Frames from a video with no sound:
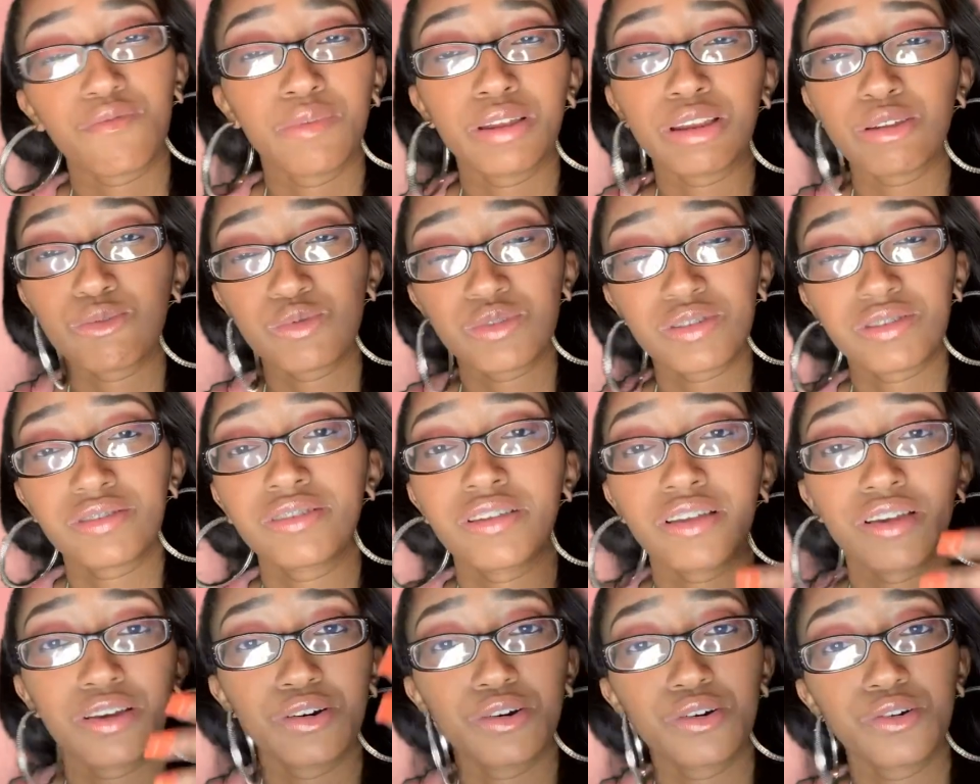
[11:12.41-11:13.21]
but it was
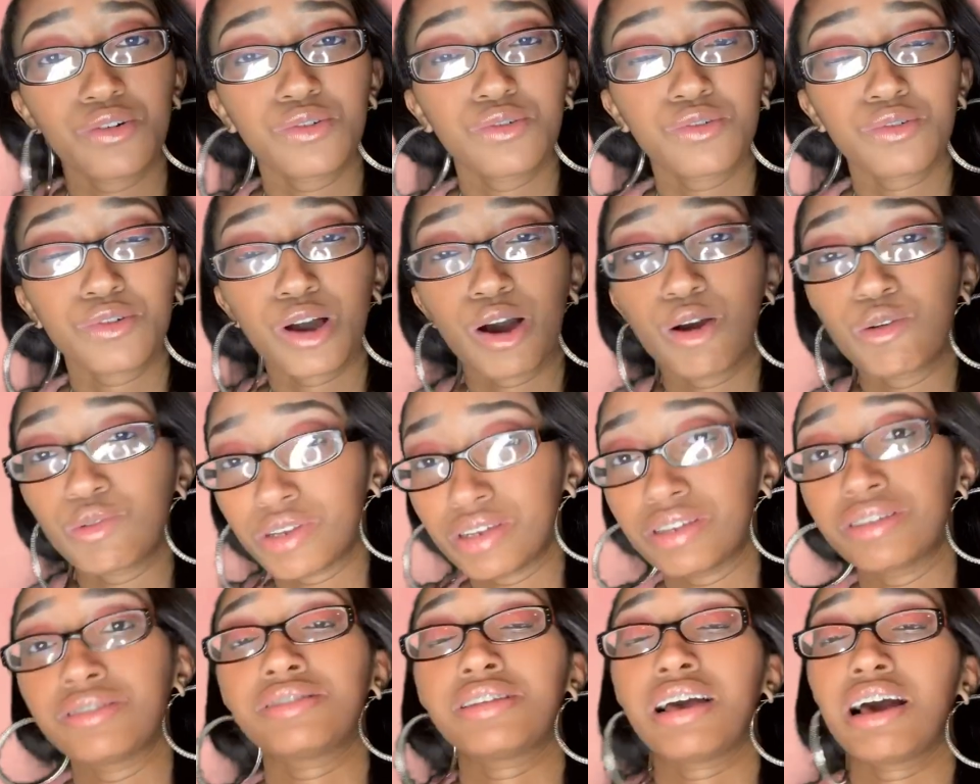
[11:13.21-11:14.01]
still
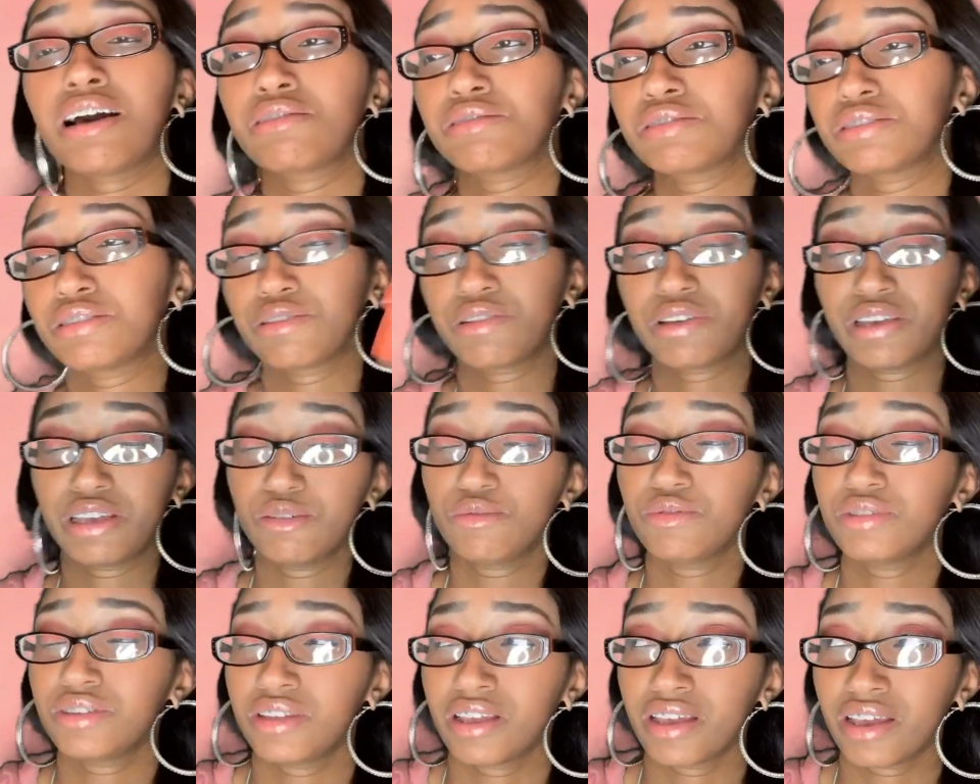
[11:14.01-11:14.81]
Cody's house, so he
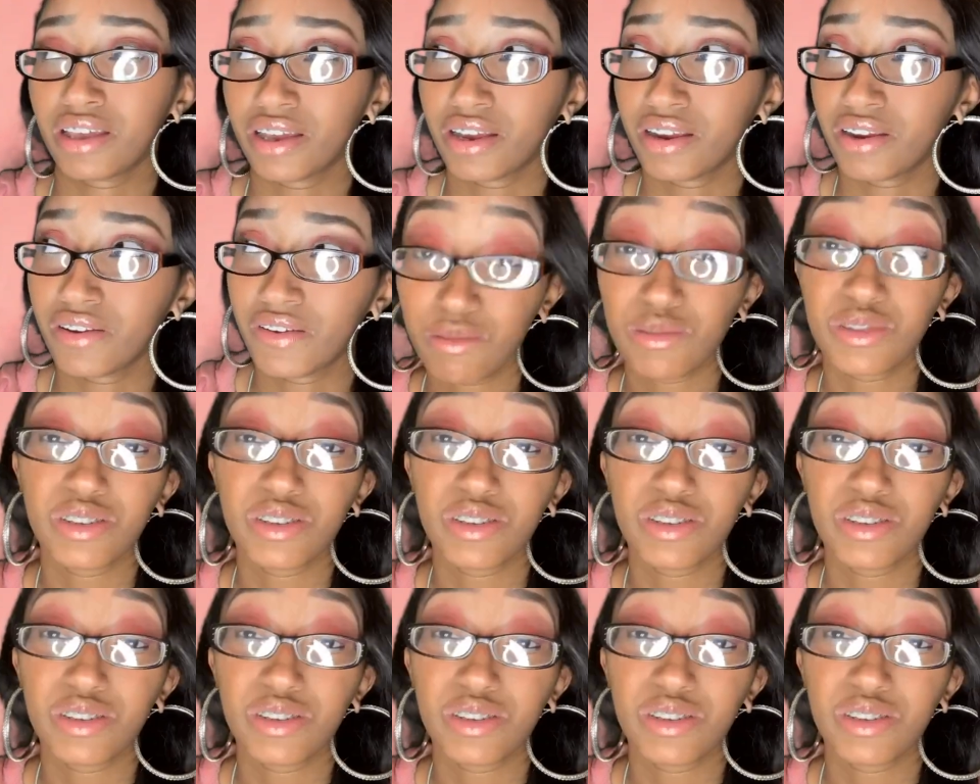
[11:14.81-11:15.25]
was there.